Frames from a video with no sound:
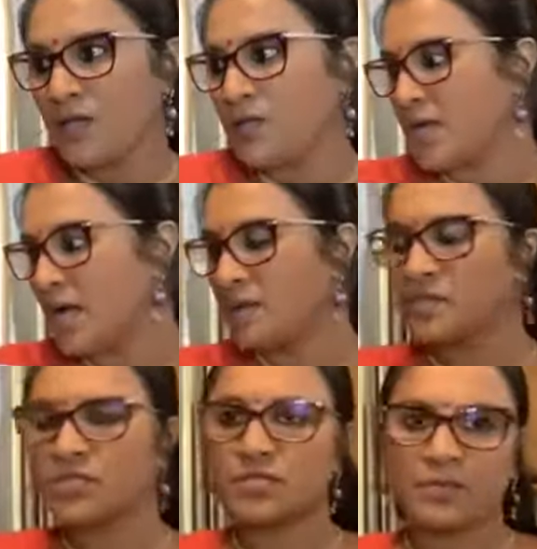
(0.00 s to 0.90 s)
you
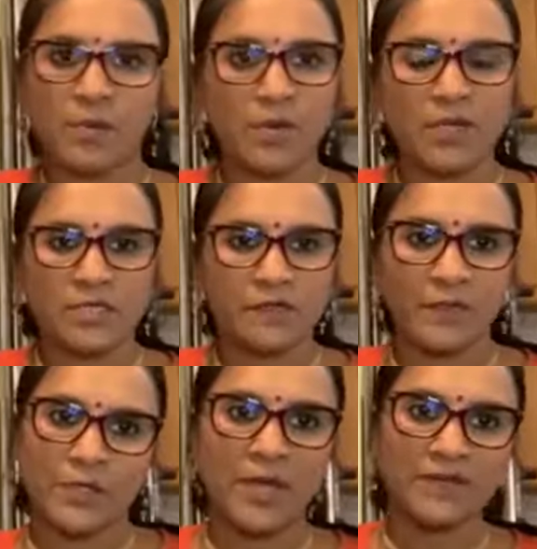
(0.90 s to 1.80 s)
come to the point of
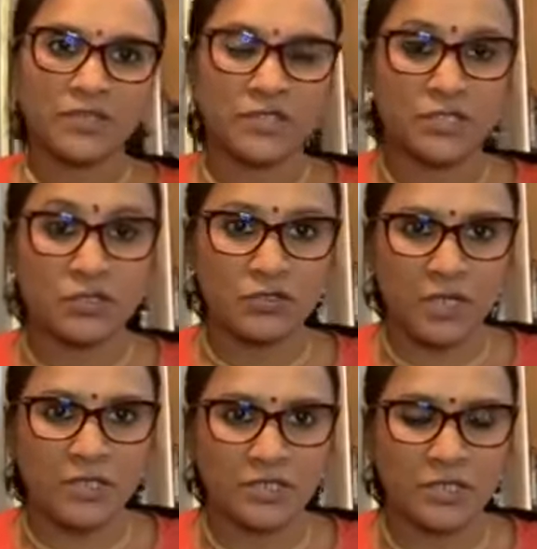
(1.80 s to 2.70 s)
where you have to
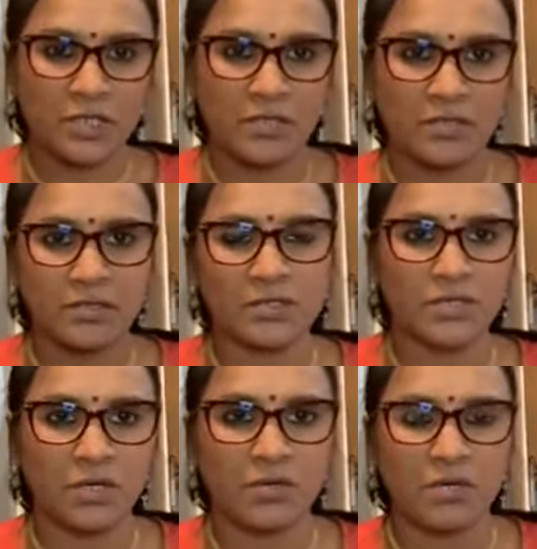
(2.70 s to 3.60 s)
structure the
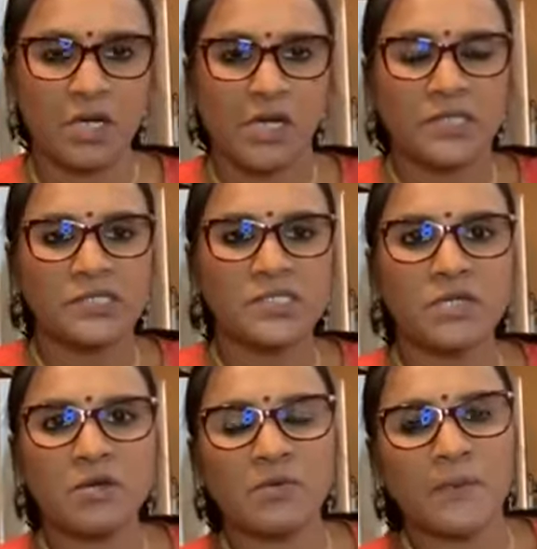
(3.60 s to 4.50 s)
dough.
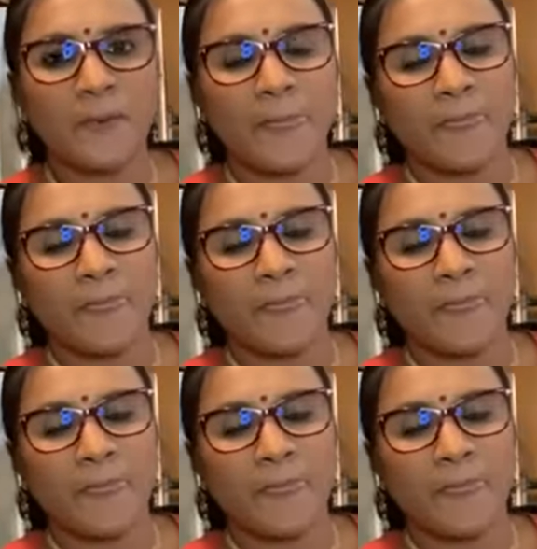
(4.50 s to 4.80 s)
So